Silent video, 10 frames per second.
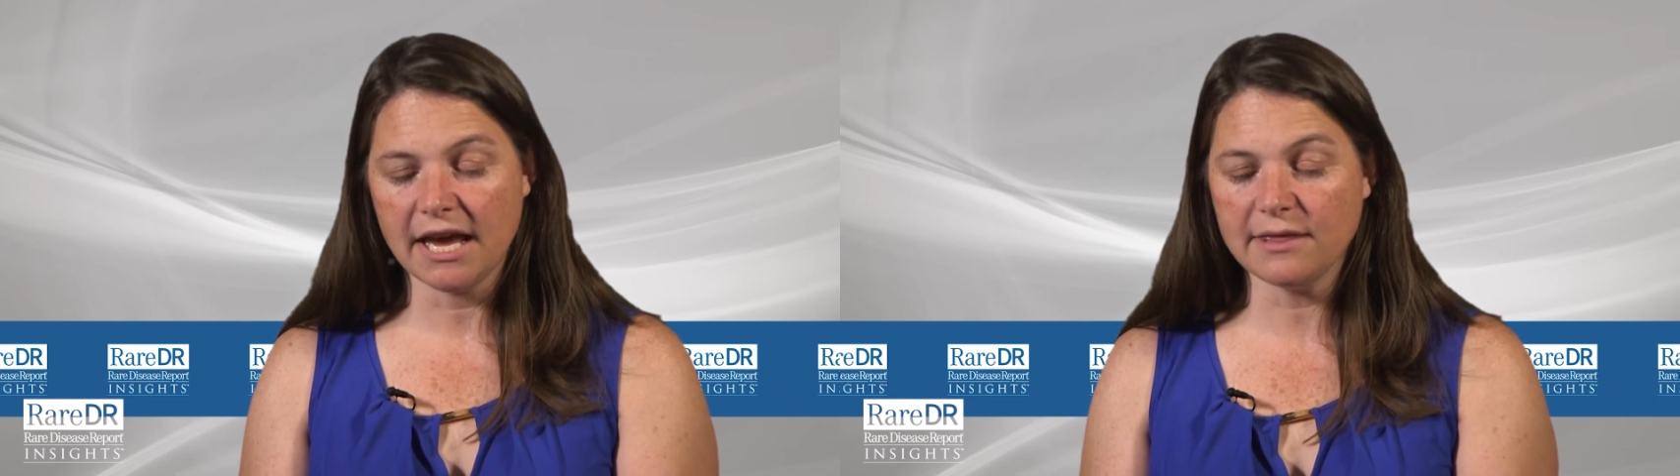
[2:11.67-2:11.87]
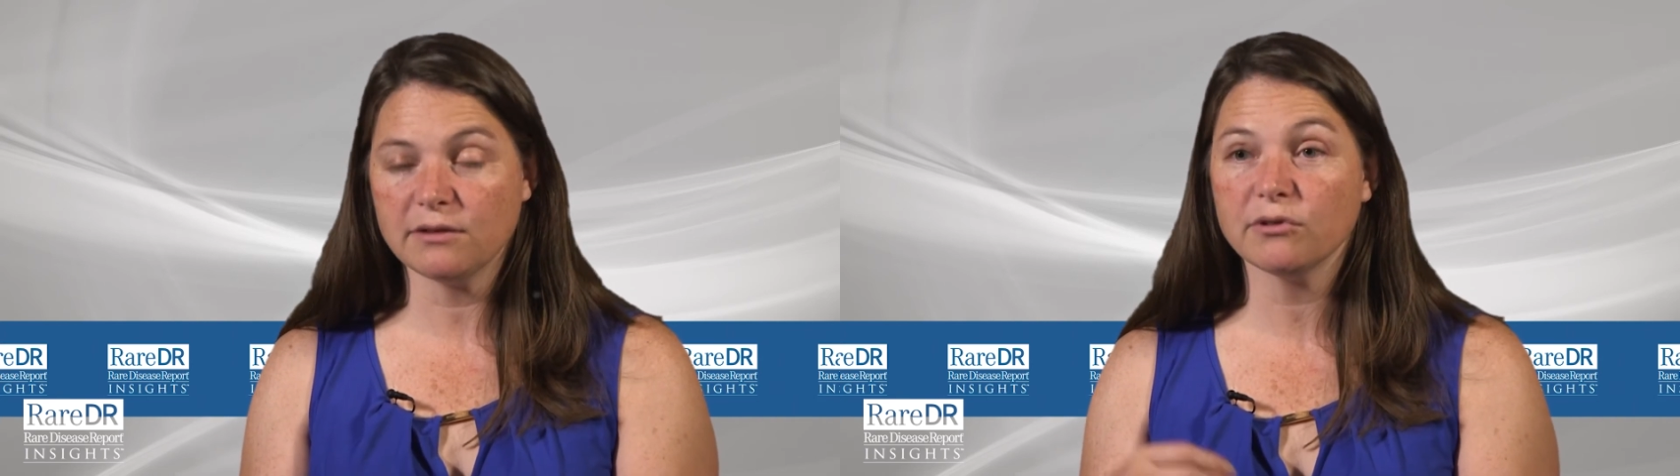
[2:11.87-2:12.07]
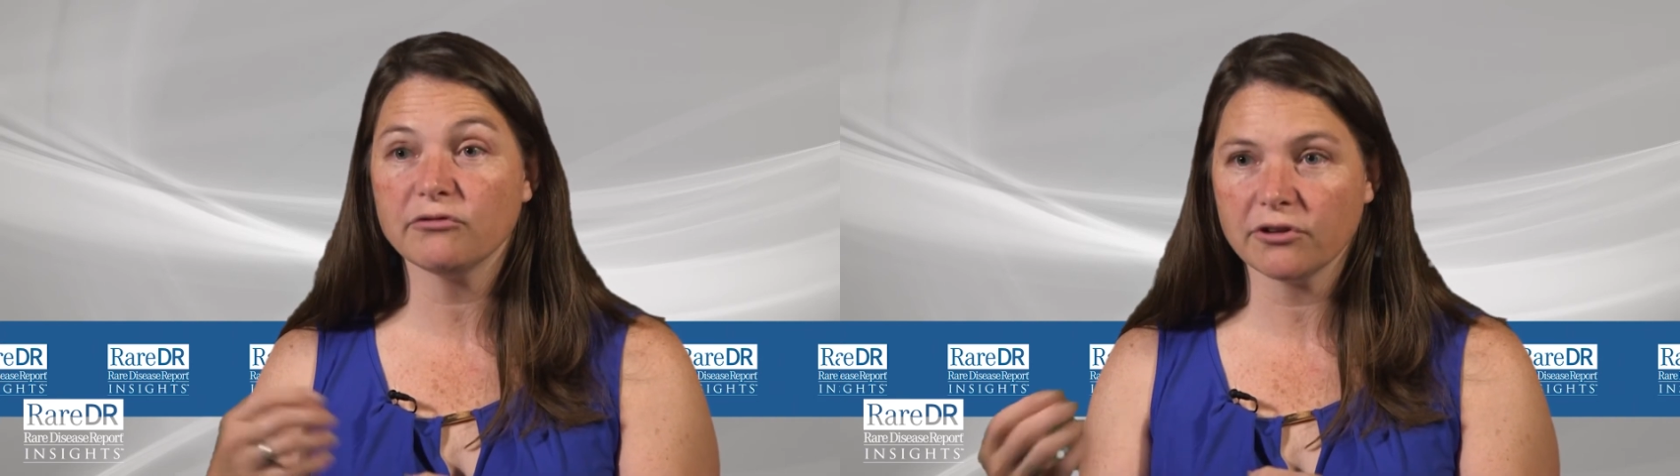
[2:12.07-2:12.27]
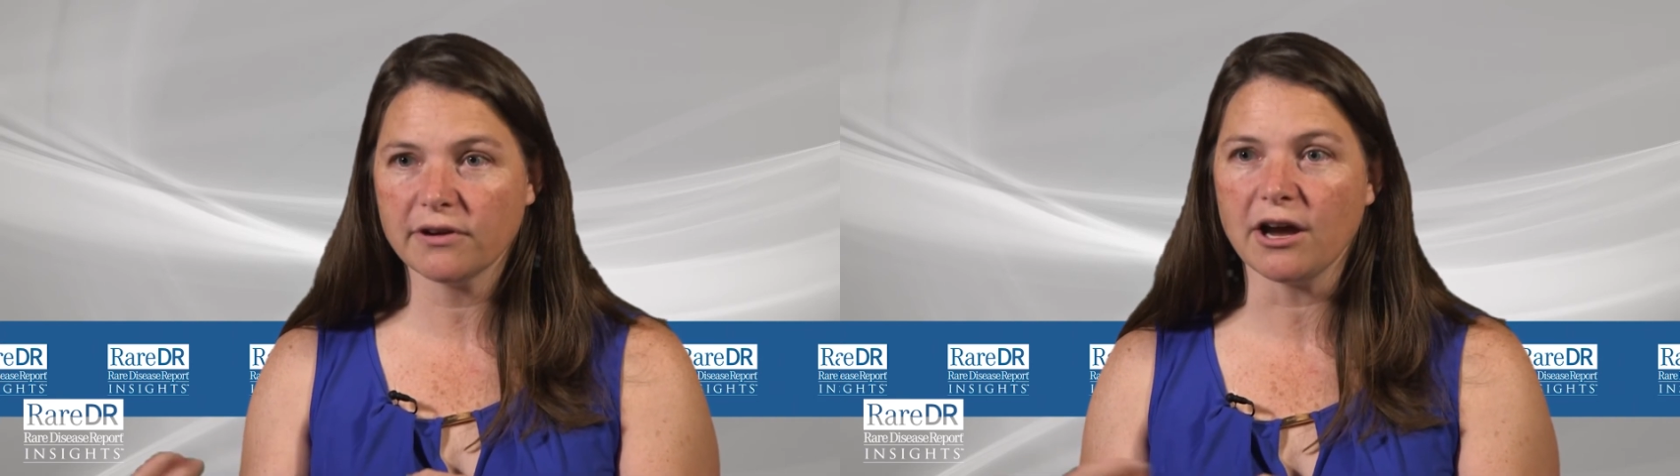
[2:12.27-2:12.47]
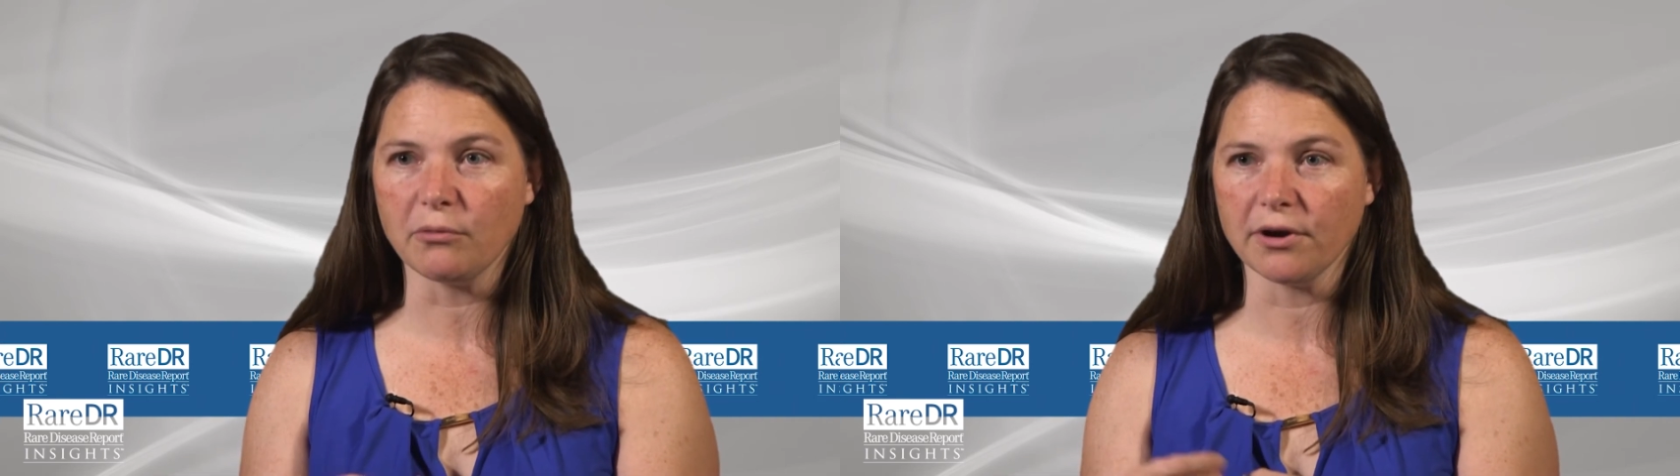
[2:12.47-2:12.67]
and then refer
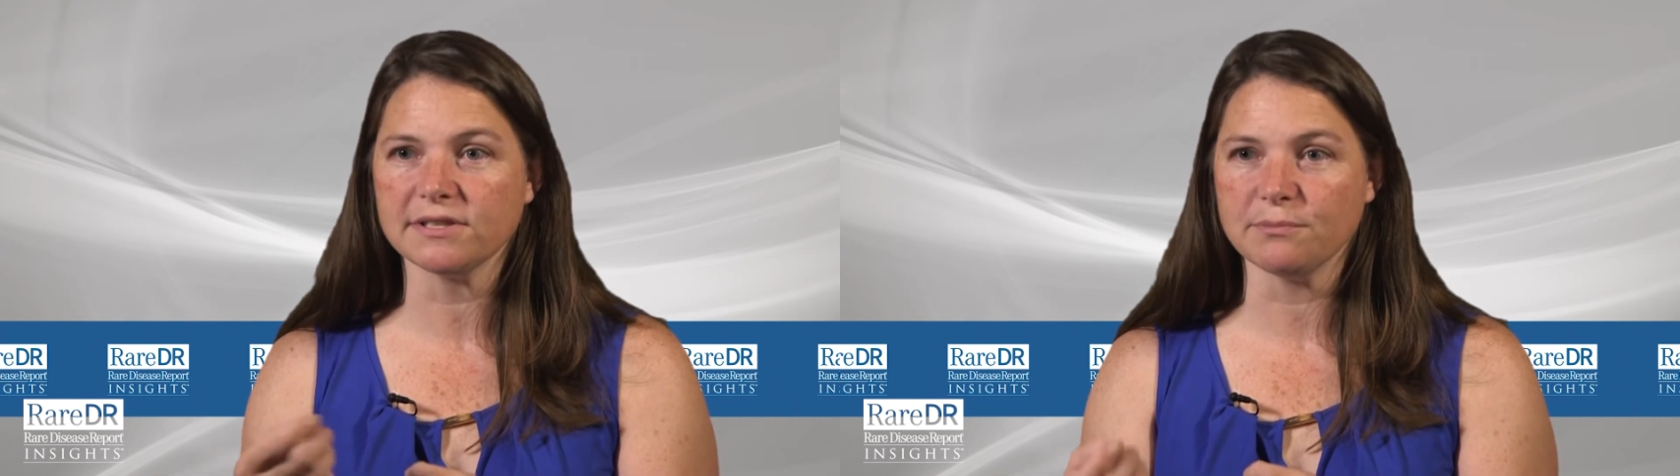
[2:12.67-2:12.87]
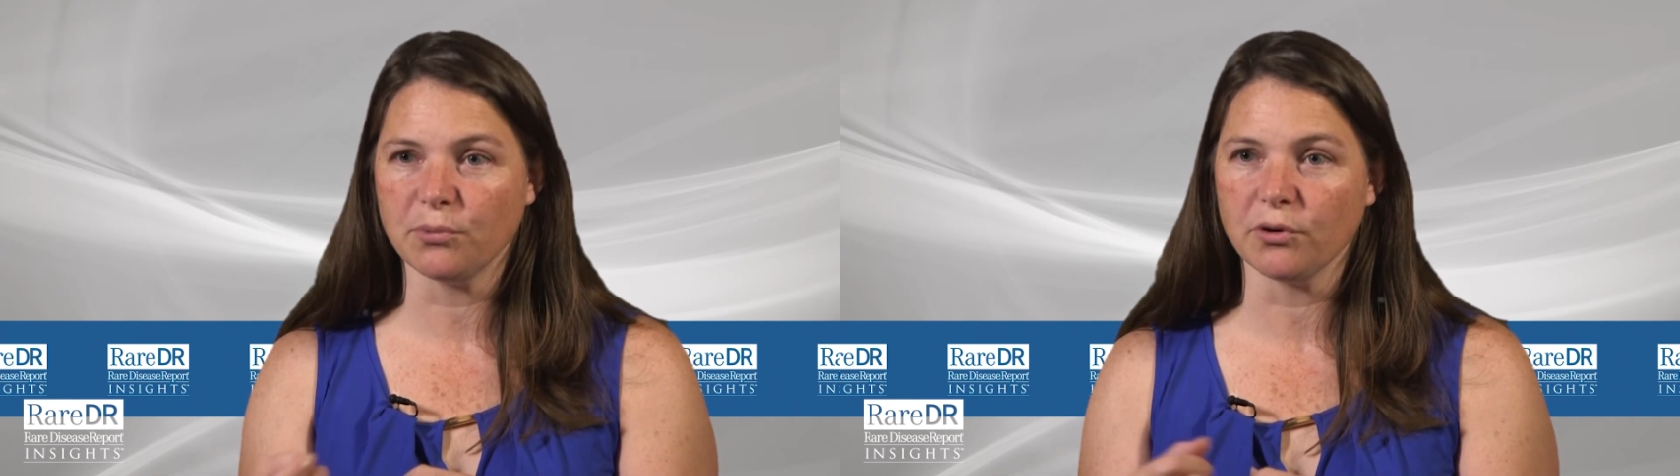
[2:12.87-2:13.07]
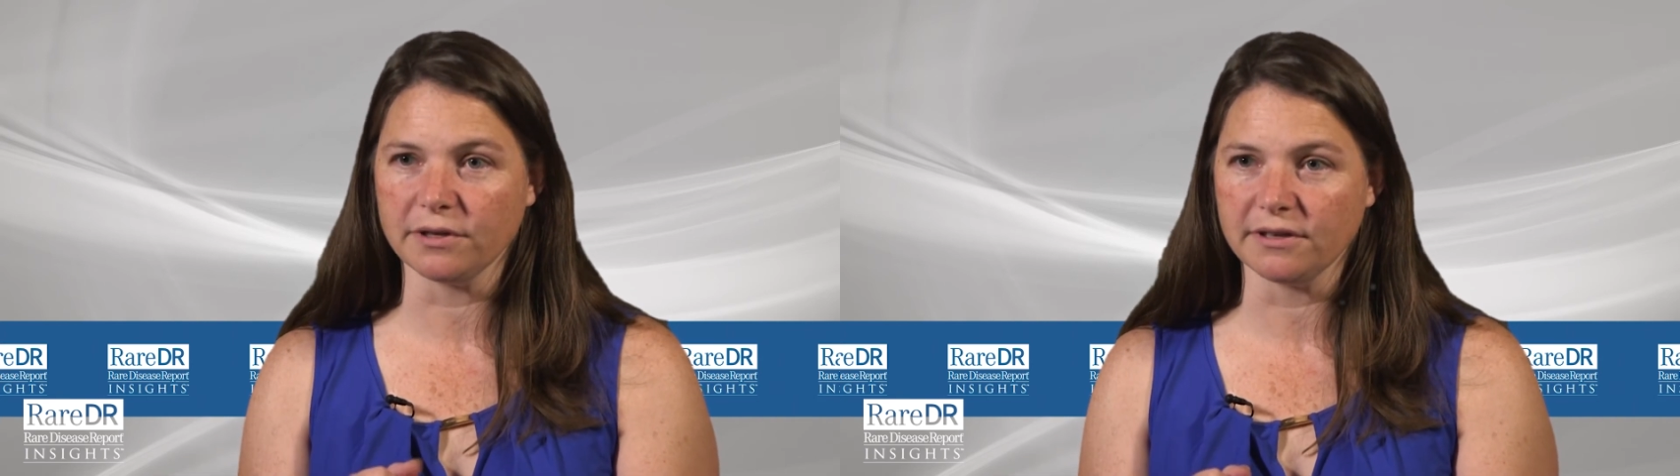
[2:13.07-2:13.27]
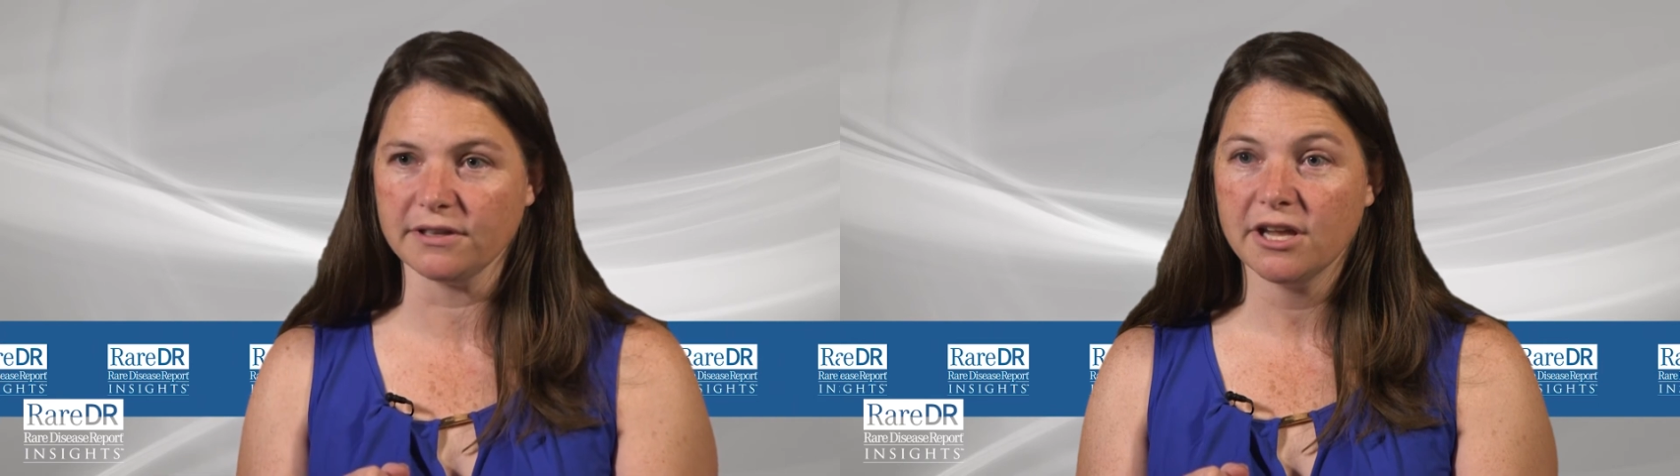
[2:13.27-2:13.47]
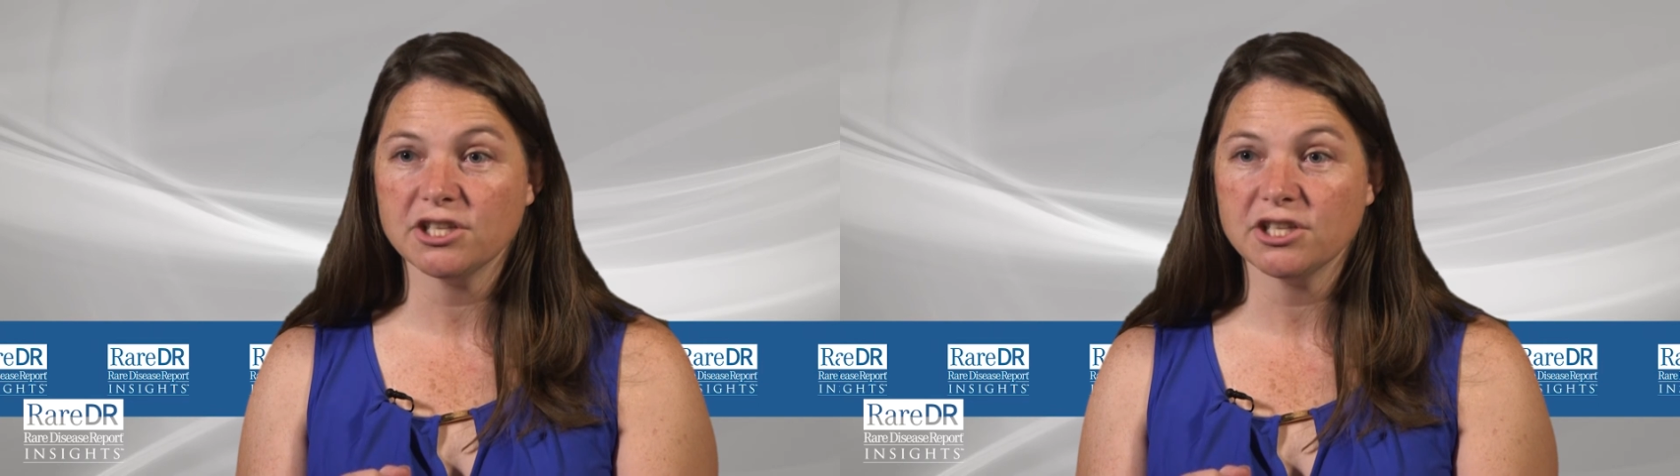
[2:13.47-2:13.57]
out where it's important.